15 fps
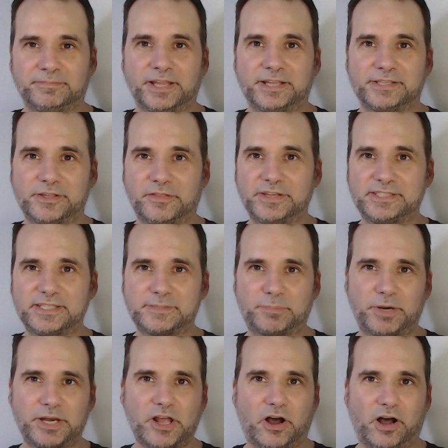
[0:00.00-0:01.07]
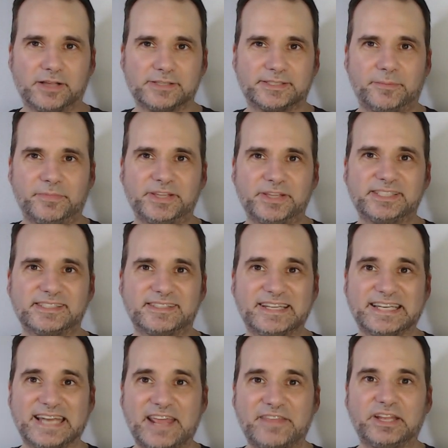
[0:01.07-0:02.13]
So this is pretty awesome. This is the
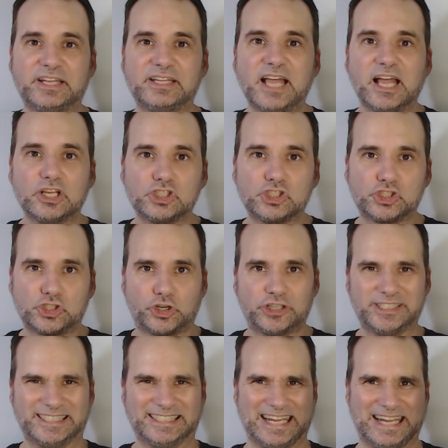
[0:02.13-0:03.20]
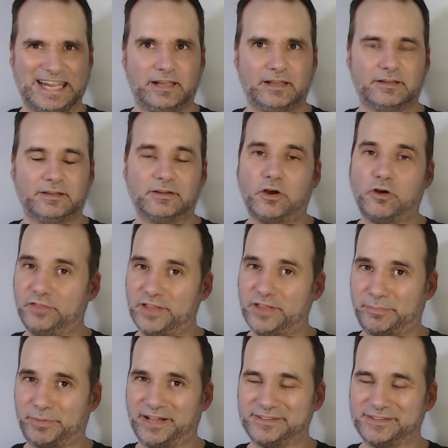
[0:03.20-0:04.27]
Nathan Szerdy. Hopefully I
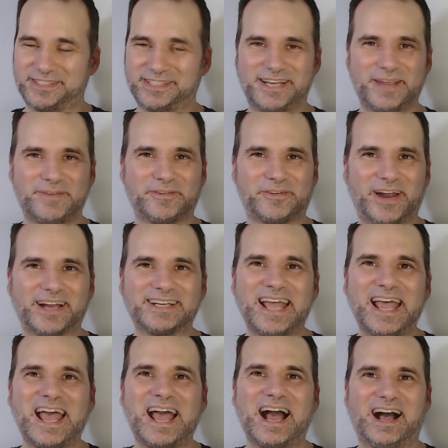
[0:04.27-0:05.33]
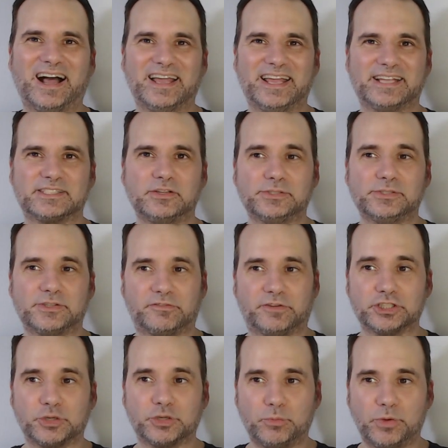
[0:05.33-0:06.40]
pronounced his name correct uh, exclusive
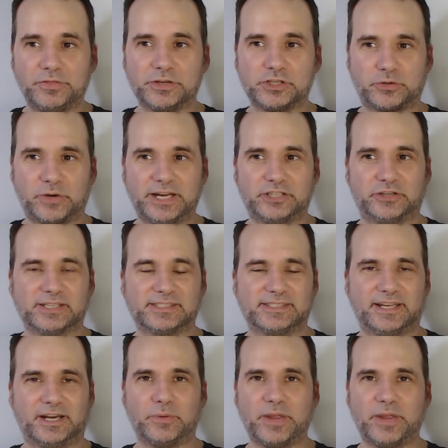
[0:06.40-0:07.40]
version with the trade dress there.